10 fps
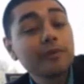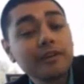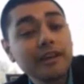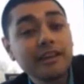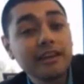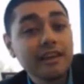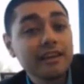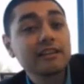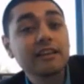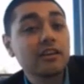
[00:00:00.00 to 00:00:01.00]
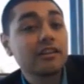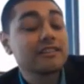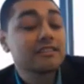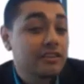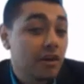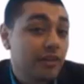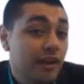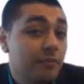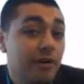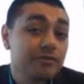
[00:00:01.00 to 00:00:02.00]
And then they click on that, it's going to go to
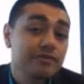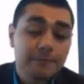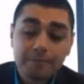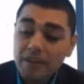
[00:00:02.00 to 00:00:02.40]
that post.